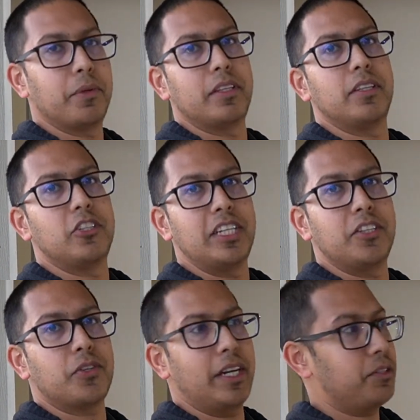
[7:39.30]
with the
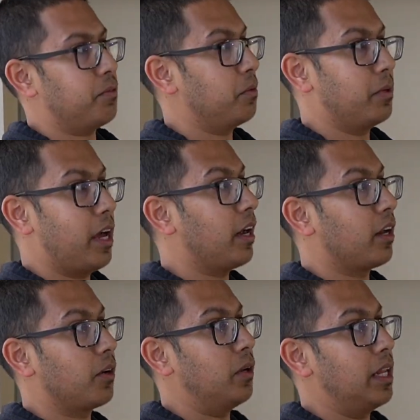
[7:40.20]
jeans transfer, but I
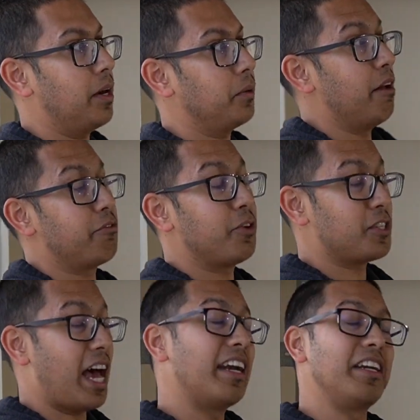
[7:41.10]
got it all out. At
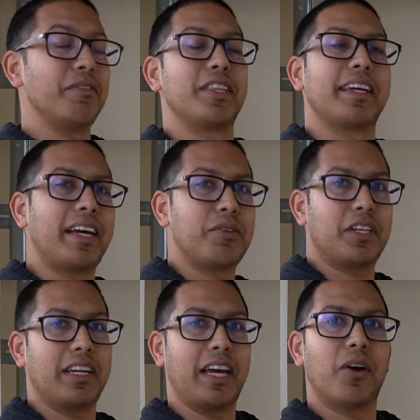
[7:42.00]
first, I didn't even think I was
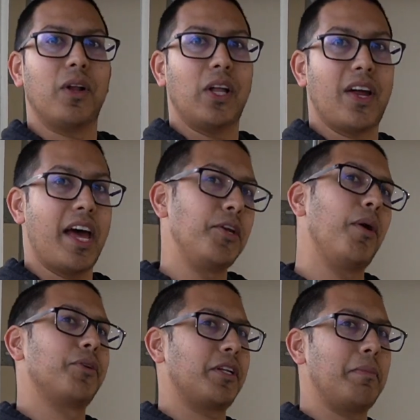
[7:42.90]
going to get it all out. I knew
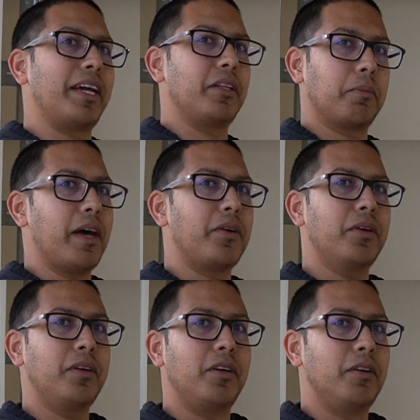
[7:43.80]
I was going to make it look
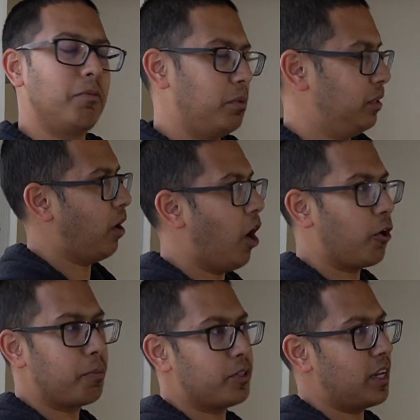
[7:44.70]
better, but
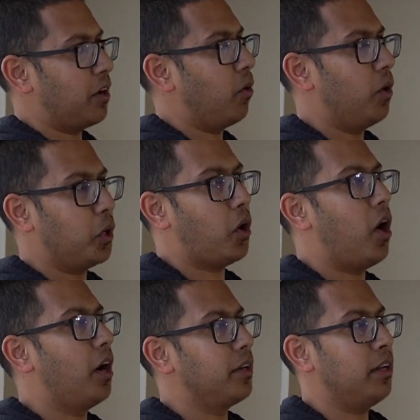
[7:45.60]
100% all
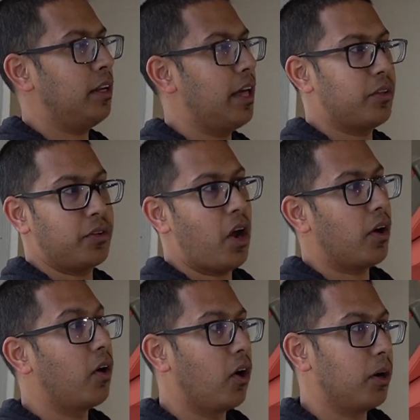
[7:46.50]
gone, leather
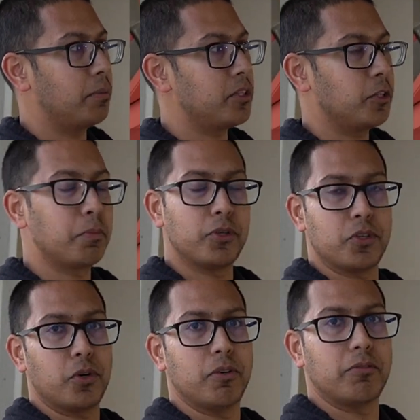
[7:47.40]
not harmed, still
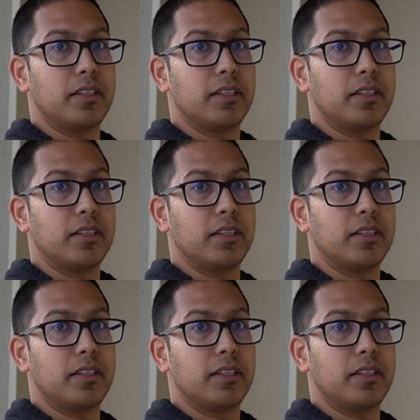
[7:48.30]
preserved.